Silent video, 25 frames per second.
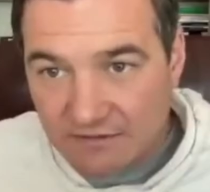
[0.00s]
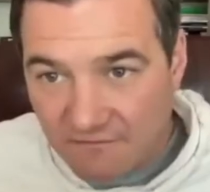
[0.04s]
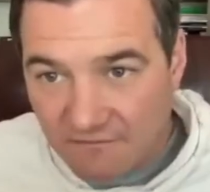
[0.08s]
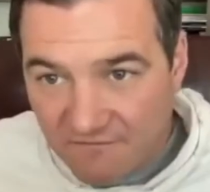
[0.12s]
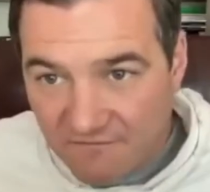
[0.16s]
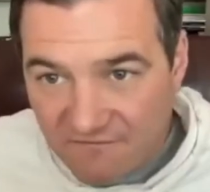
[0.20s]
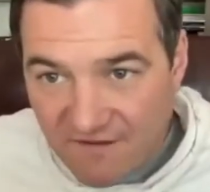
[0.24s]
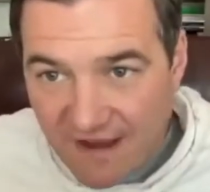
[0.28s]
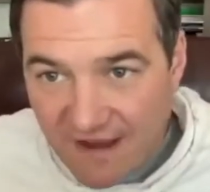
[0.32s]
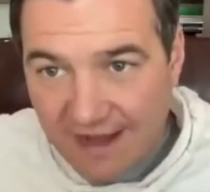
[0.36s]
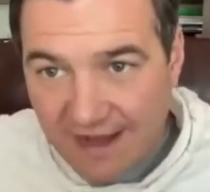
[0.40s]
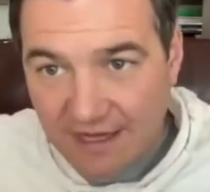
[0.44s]

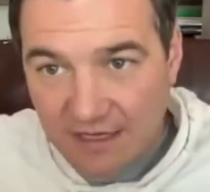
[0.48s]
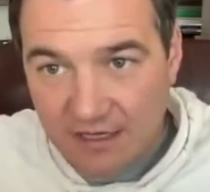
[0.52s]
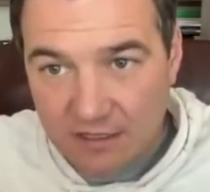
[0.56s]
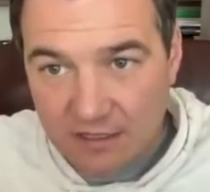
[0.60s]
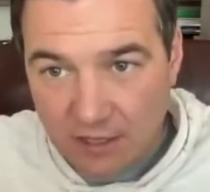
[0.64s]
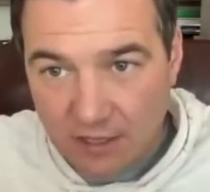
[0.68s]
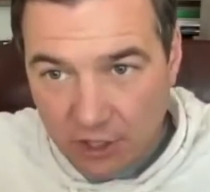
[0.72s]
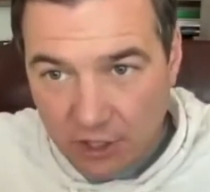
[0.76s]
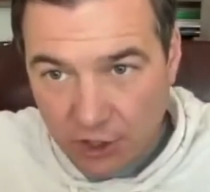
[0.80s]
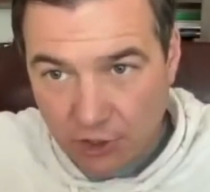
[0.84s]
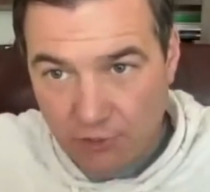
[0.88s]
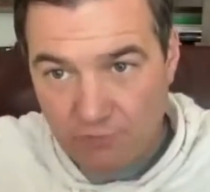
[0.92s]
find
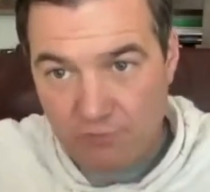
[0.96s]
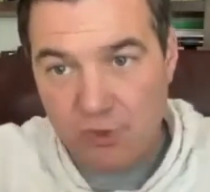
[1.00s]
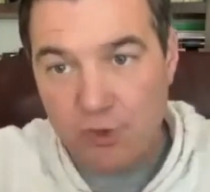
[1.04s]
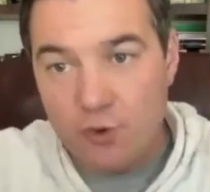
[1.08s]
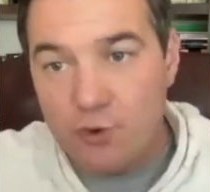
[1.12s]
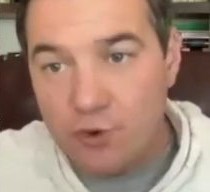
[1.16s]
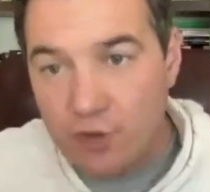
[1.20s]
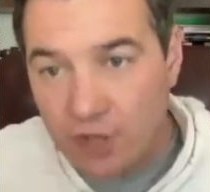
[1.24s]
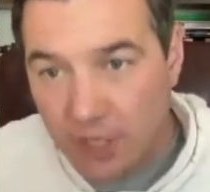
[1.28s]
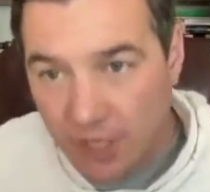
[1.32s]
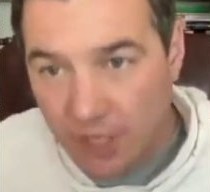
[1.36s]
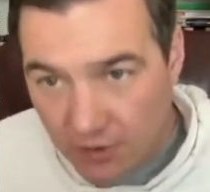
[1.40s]
a
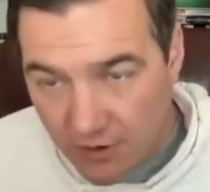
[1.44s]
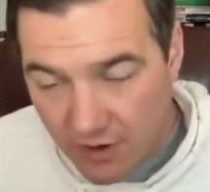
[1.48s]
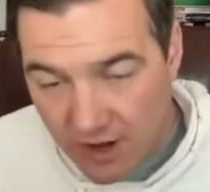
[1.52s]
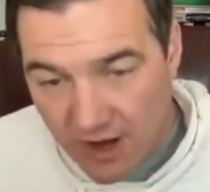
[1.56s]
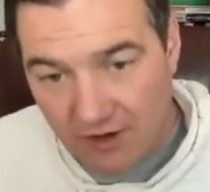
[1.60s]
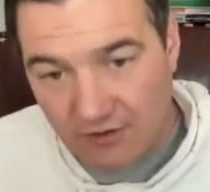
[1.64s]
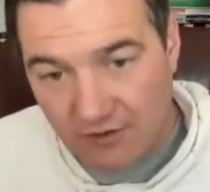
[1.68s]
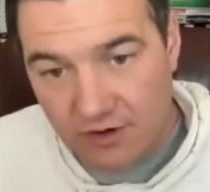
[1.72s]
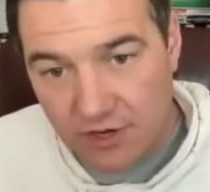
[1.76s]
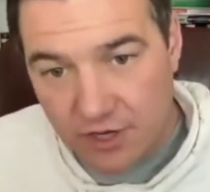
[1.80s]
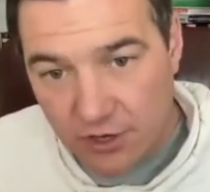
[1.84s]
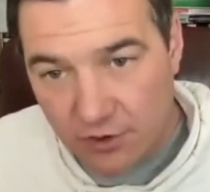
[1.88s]
community
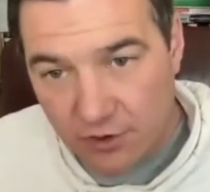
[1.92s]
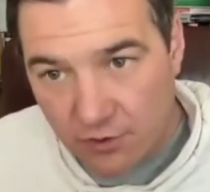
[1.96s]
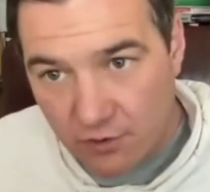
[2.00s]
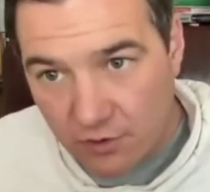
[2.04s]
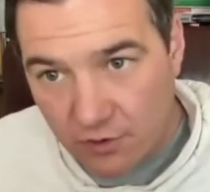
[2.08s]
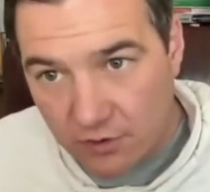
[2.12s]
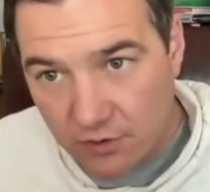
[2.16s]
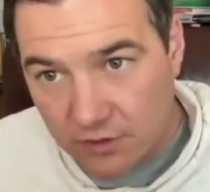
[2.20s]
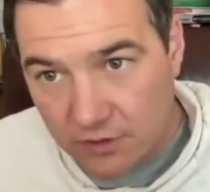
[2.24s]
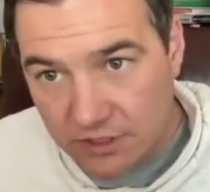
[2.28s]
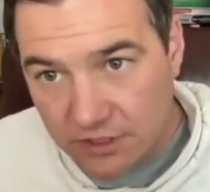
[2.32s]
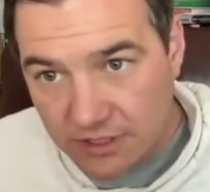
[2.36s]
around you
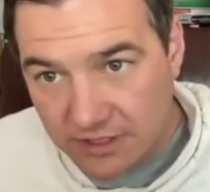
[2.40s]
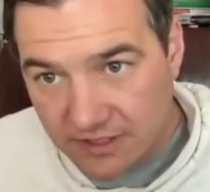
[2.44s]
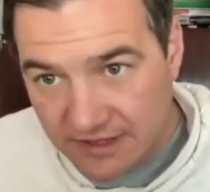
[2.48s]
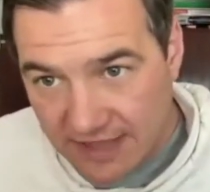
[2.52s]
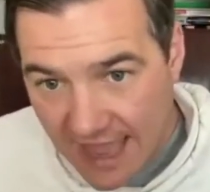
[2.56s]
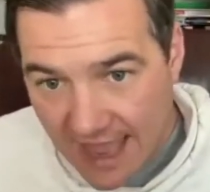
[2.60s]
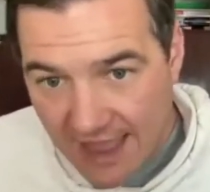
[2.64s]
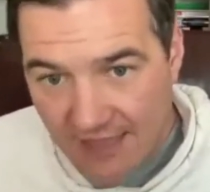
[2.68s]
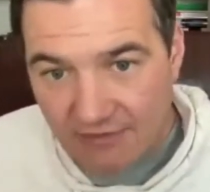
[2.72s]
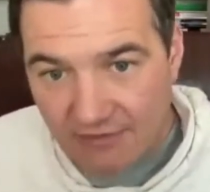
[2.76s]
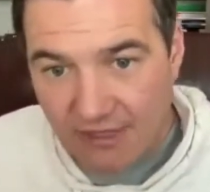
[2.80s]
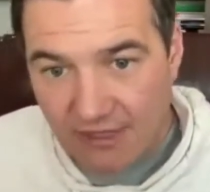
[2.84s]

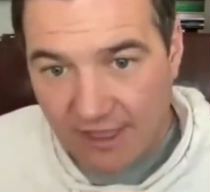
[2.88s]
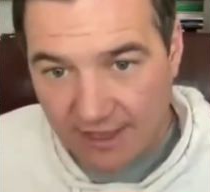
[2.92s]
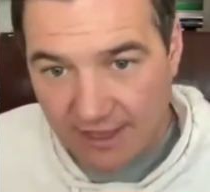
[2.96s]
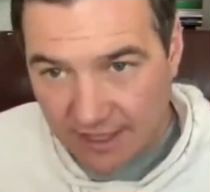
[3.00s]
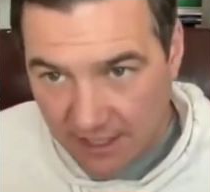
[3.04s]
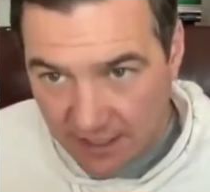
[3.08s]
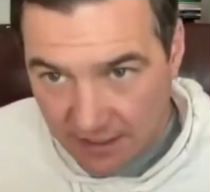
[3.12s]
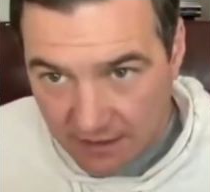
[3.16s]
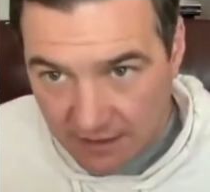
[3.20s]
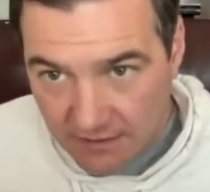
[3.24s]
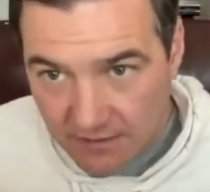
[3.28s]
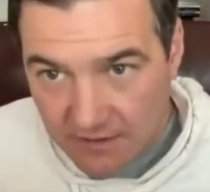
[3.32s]
that
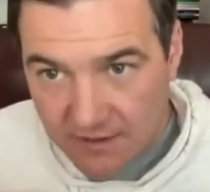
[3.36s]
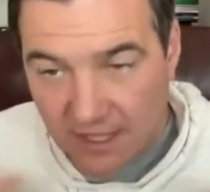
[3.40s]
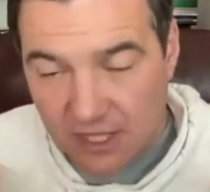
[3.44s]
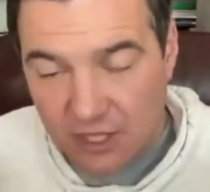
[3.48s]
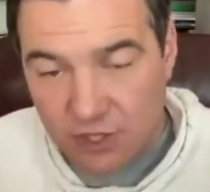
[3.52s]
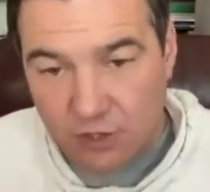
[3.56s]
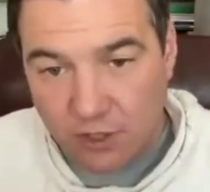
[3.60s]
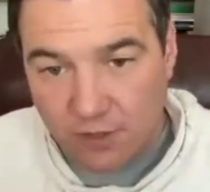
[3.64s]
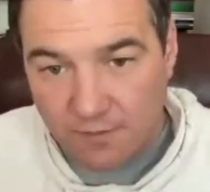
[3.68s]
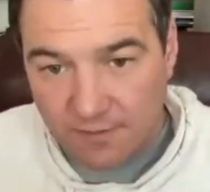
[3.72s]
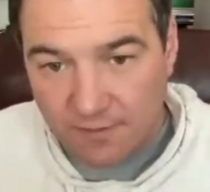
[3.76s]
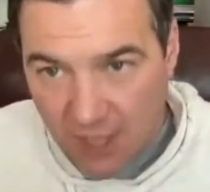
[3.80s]

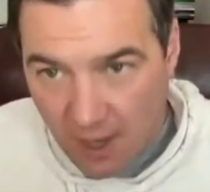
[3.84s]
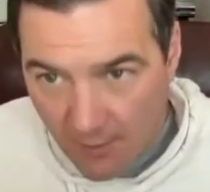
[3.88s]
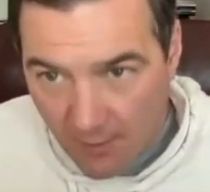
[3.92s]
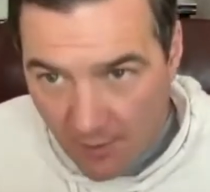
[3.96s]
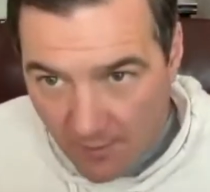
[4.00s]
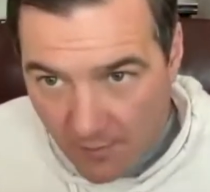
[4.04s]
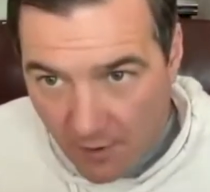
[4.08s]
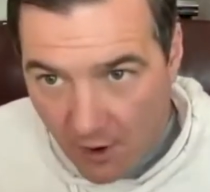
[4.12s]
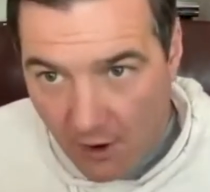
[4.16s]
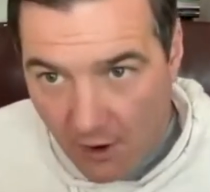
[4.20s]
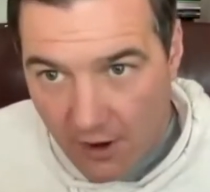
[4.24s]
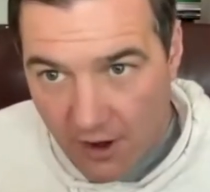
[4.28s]
you can become a
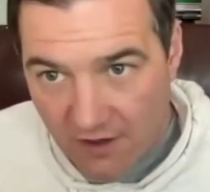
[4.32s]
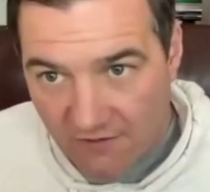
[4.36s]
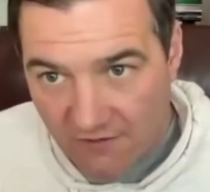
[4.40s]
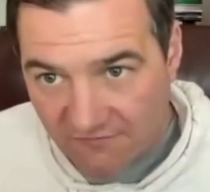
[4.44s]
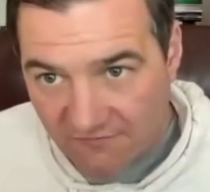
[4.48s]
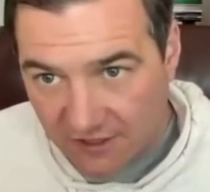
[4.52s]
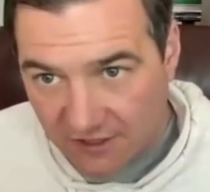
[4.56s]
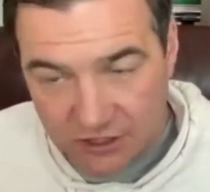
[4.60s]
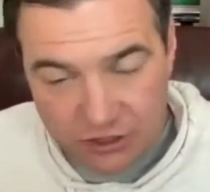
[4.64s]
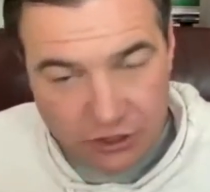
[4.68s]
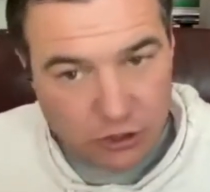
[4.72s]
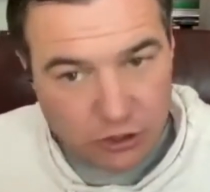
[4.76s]
part of,
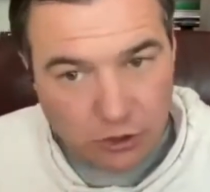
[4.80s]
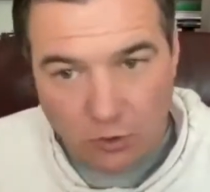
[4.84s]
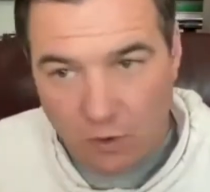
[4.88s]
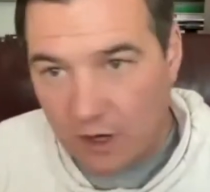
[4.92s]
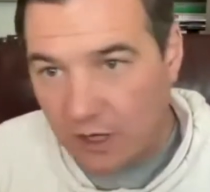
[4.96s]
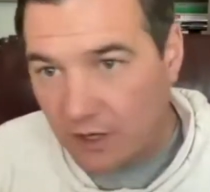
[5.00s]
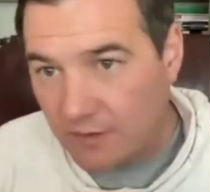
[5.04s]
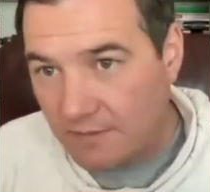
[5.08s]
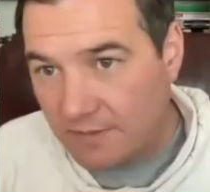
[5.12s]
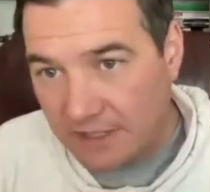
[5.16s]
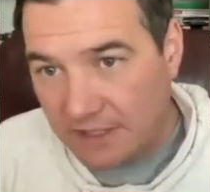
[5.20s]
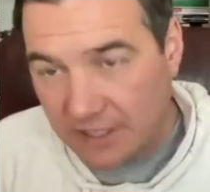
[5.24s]
because you don't
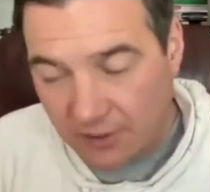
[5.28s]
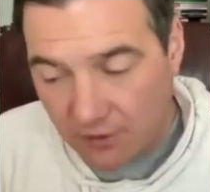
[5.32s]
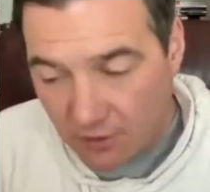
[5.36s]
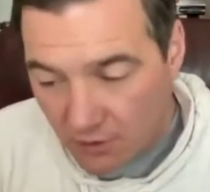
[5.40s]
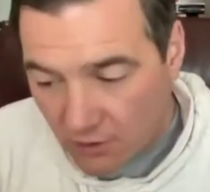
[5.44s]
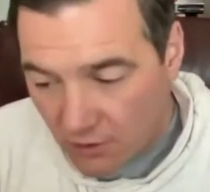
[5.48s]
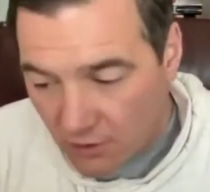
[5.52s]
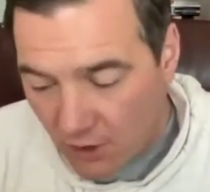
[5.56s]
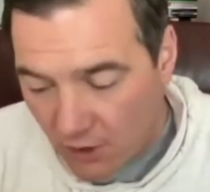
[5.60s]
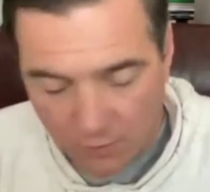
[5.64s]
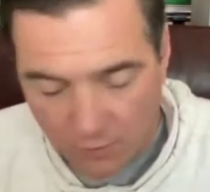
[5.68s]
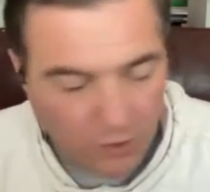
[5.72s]
want to be here
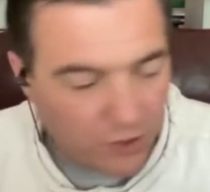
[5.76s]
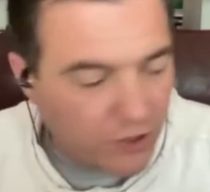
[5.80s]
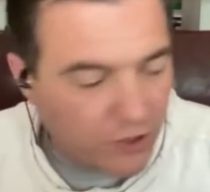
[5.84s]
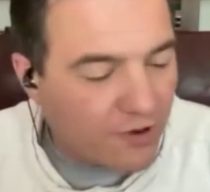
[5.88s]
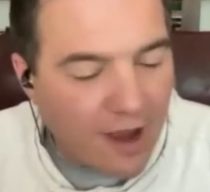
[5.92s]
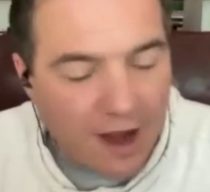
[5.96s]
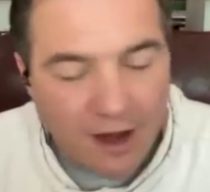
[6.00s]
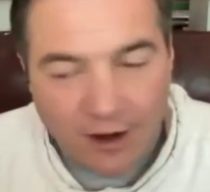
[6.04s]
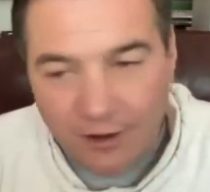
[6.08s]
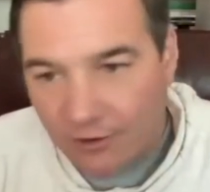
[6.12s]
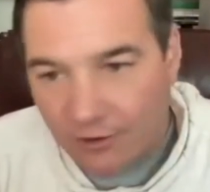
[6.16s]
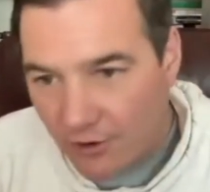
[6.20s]
alone. Well, you're
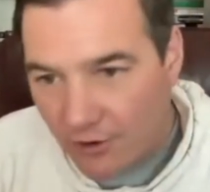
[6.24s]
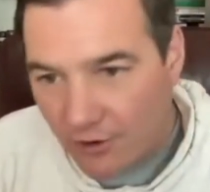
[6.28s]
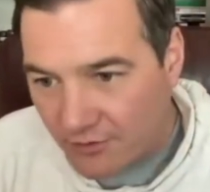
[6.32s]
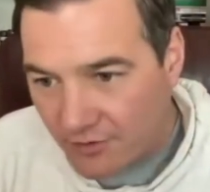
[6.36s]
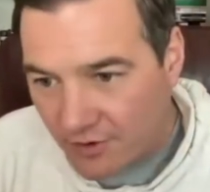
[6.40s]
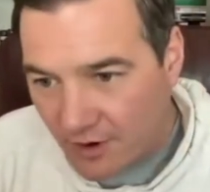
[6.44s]
not alone.